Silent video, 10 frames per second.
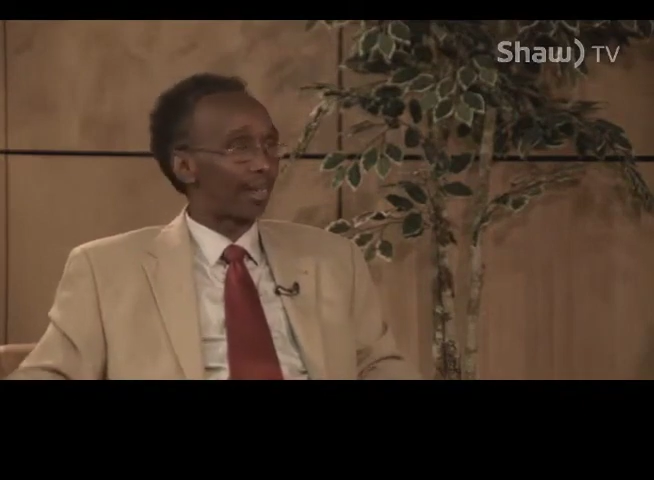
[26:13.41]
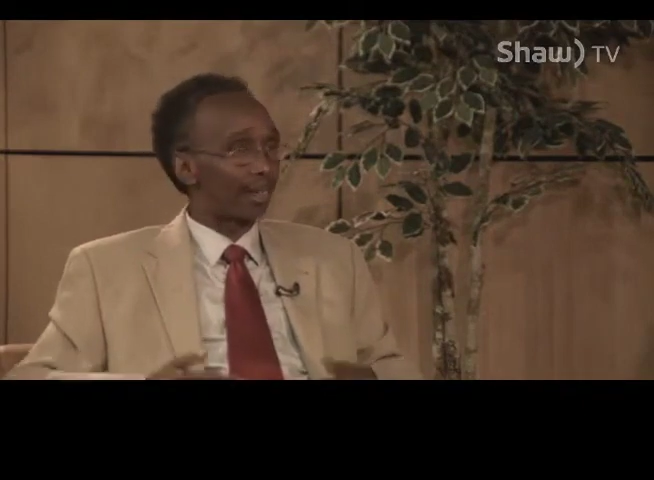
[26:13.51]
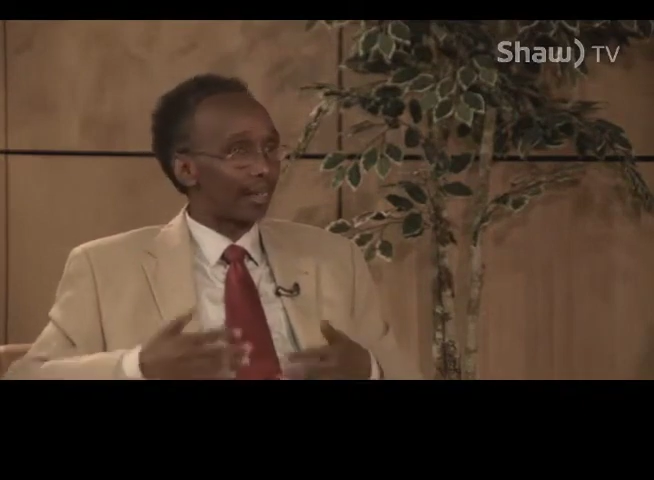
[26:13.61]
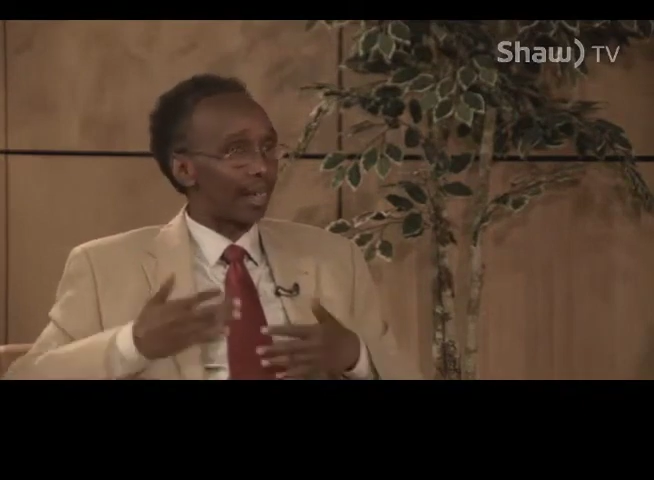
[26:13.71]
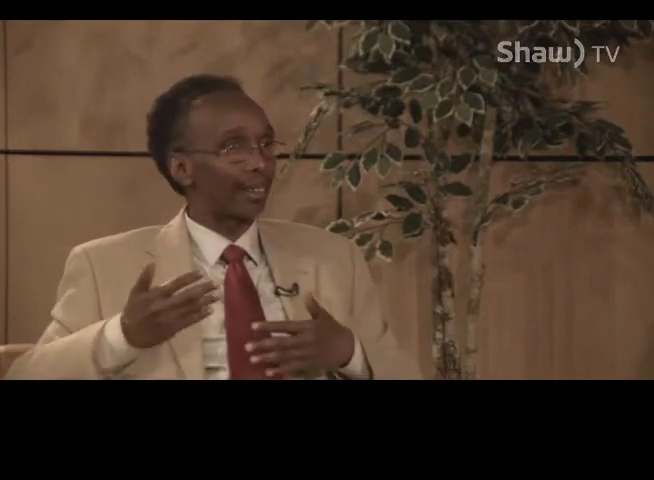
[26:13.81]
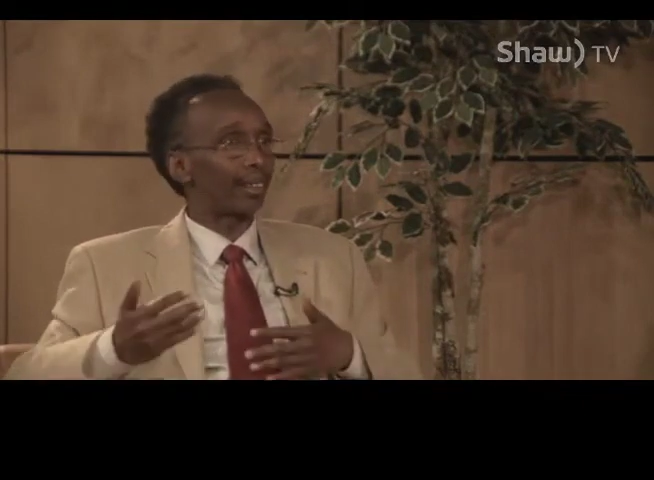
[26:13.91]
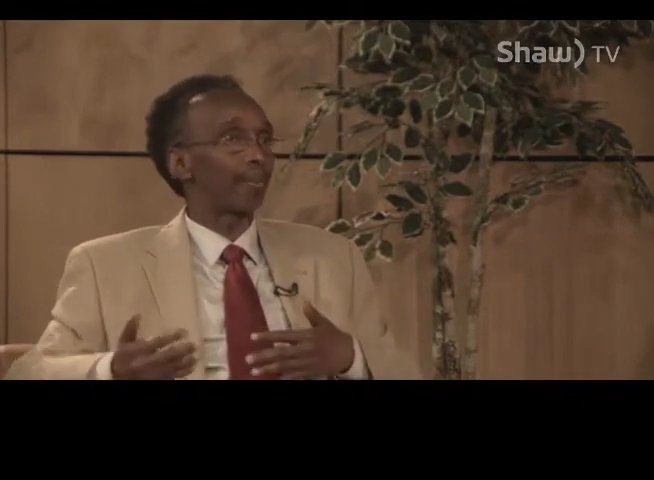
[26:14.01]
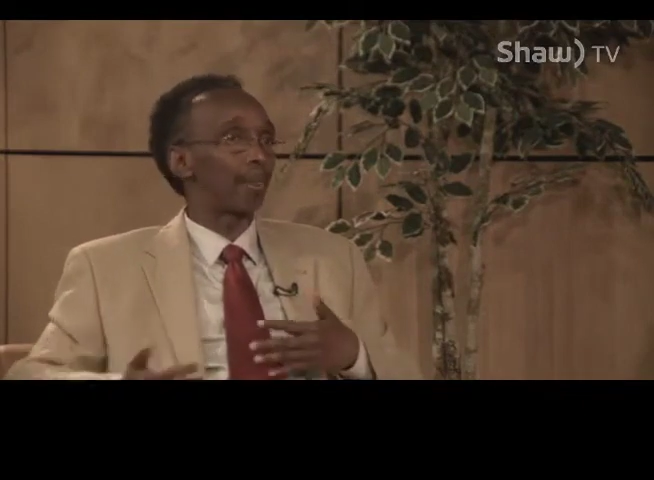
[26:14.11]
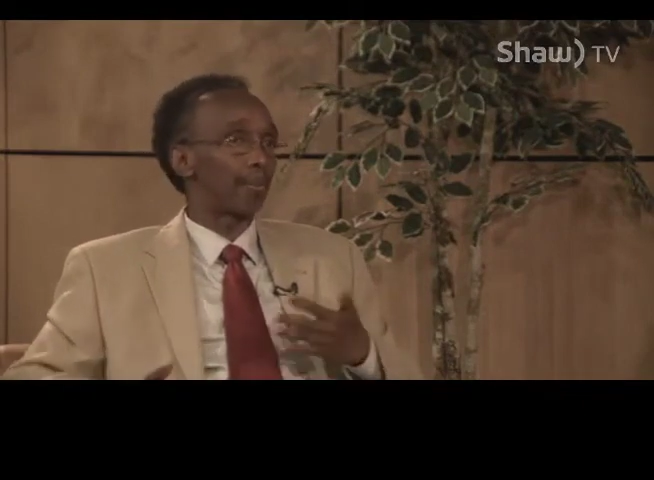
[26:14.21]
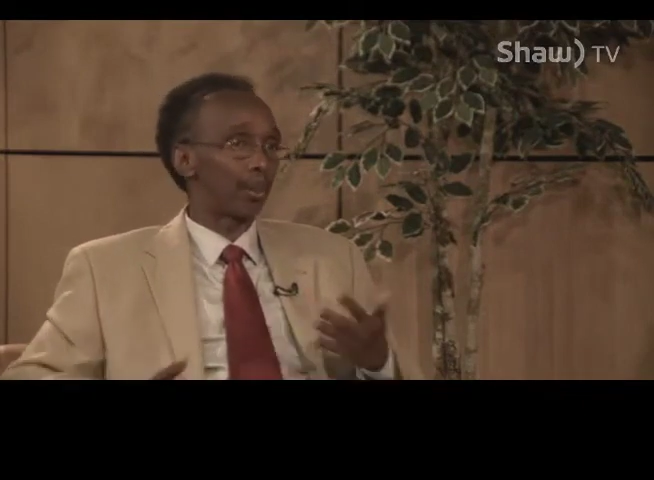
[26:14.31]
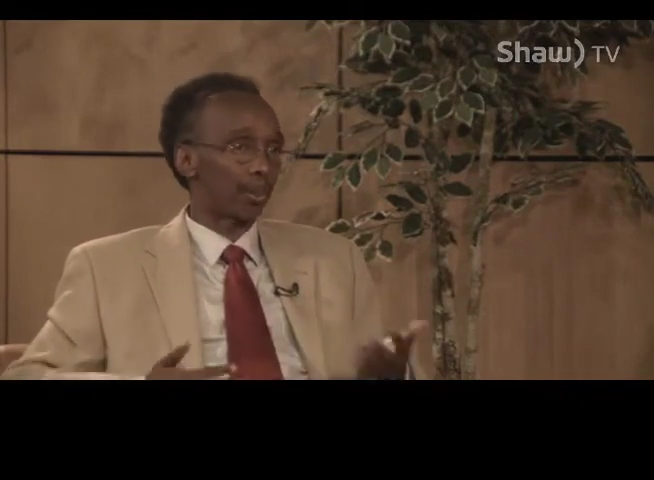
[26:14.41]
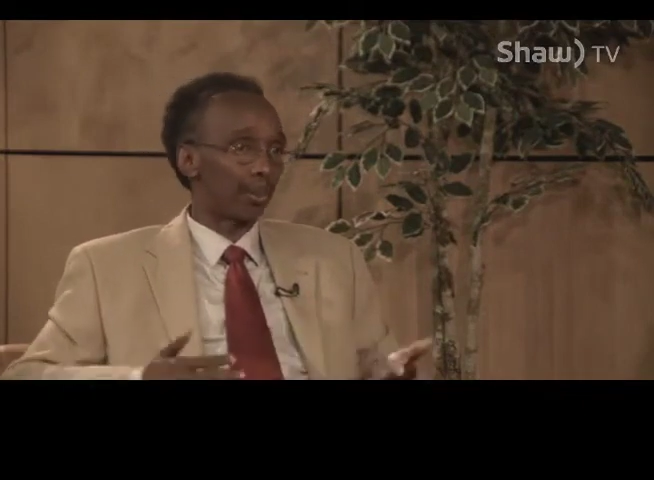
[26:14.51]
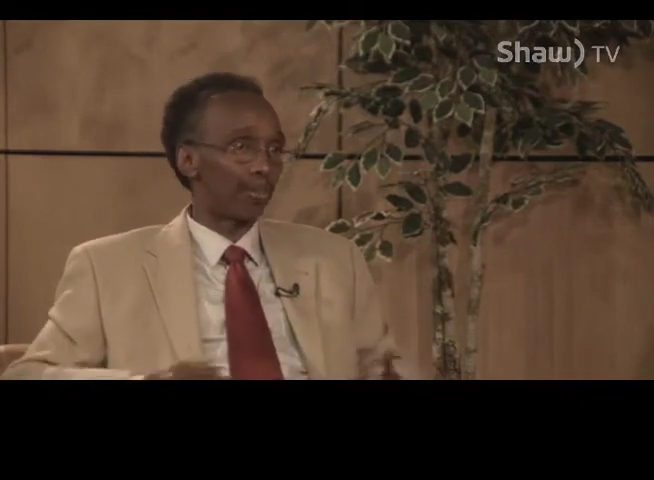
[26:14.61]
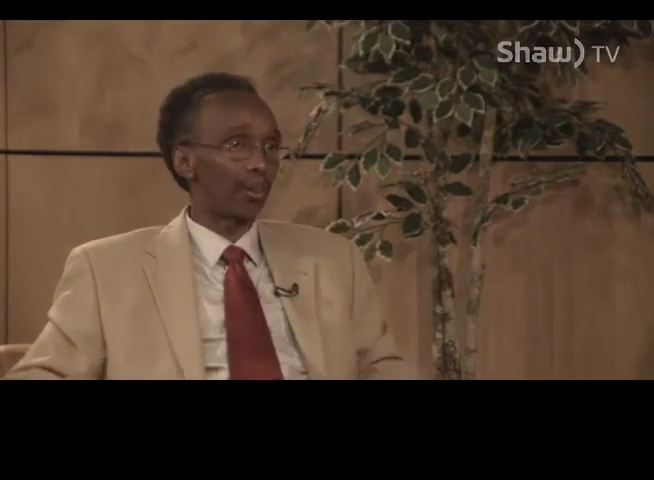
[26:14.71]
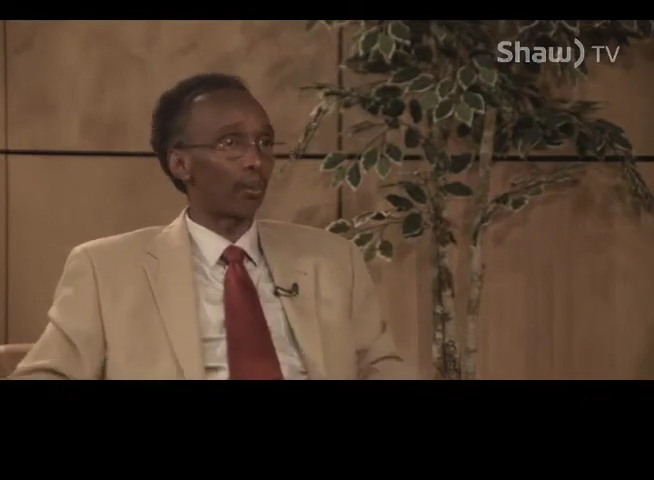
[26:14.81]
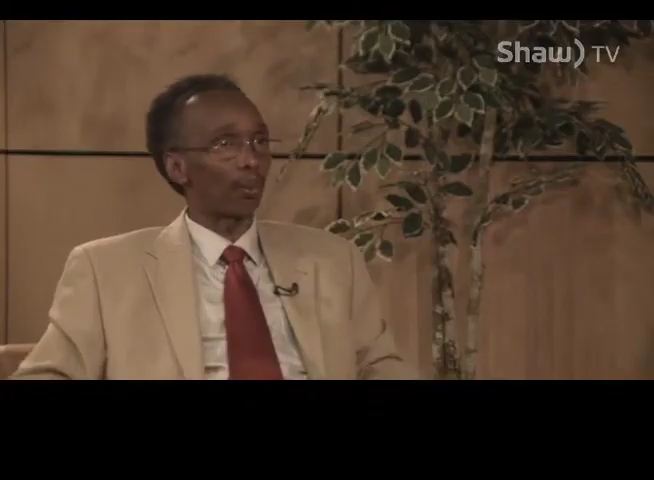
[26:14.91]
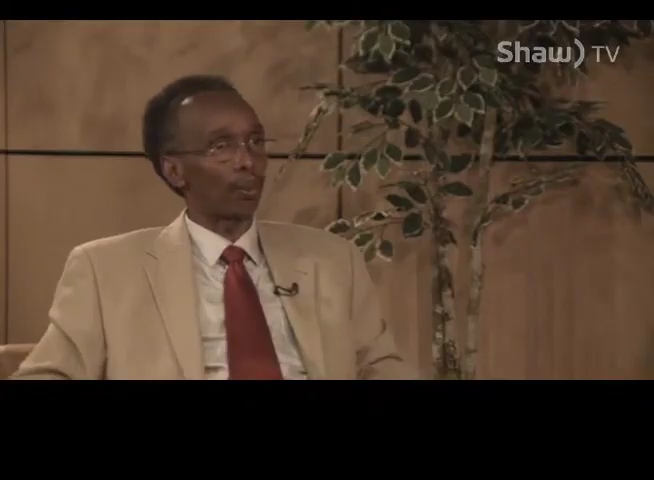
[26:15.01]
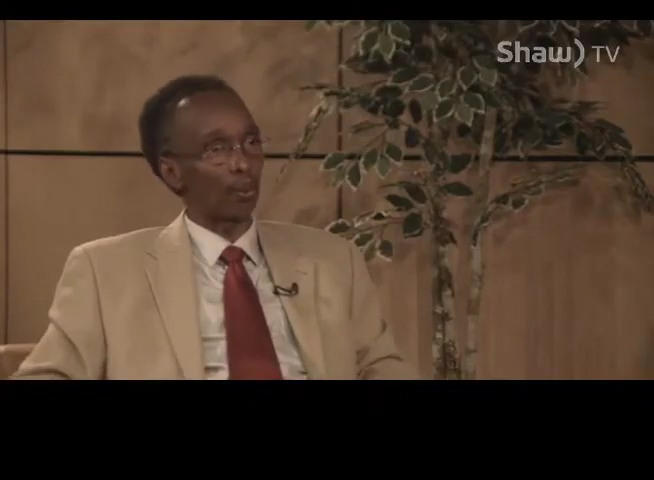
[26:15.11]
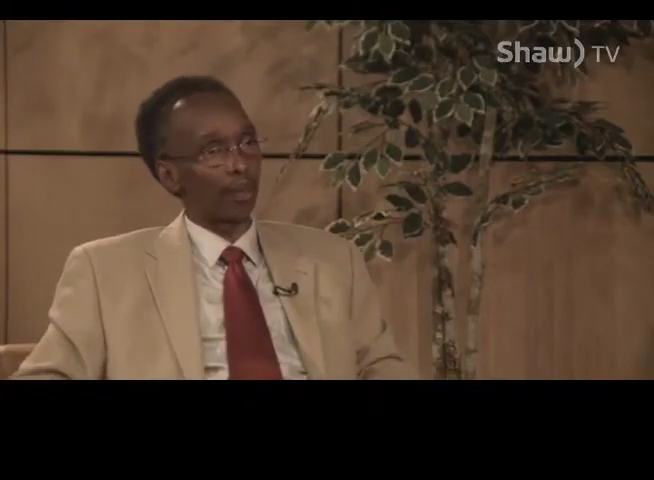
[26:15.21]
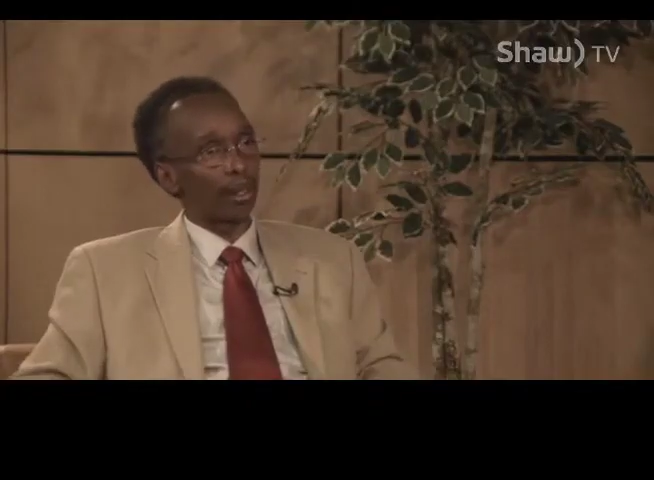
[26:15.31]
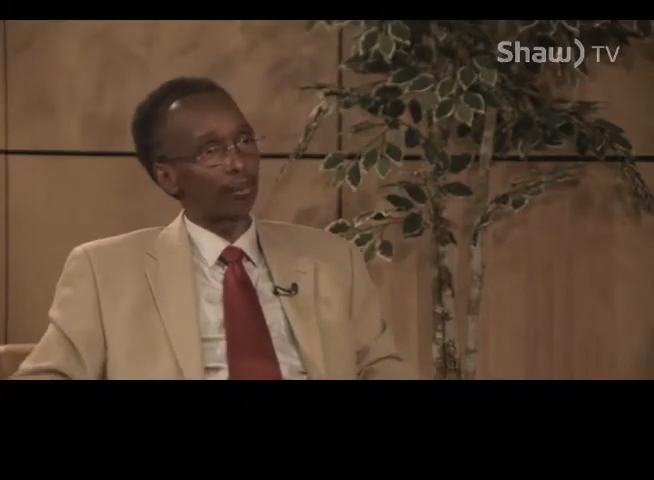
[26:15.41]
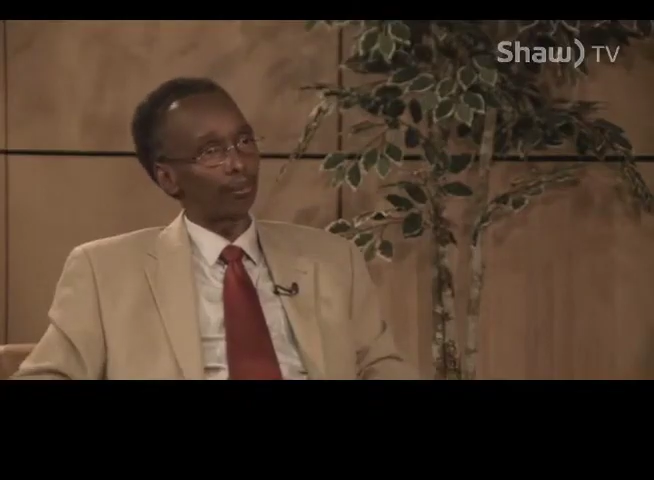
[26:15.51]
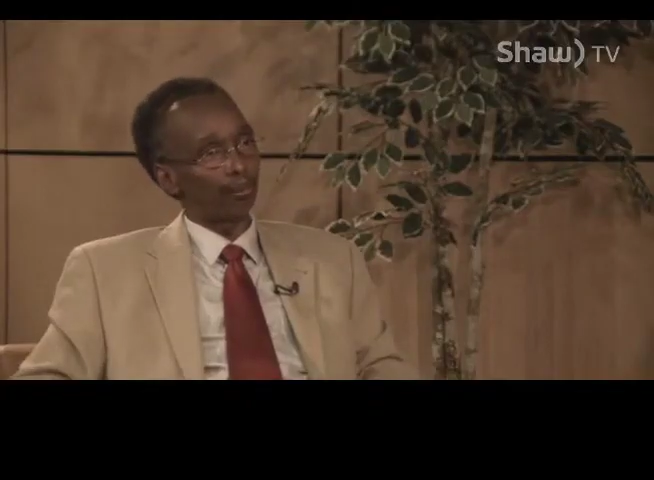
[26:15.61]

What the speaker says: attracting, maybe to a different way,